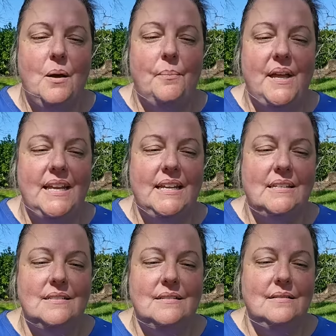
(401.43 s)
but it
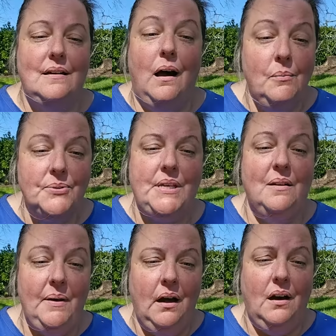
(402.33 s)
almost gave
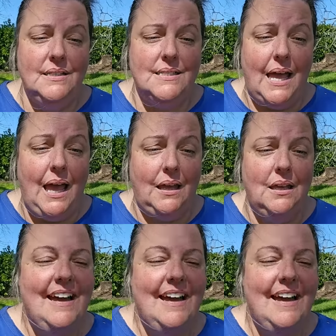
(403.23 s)
me a heart attack.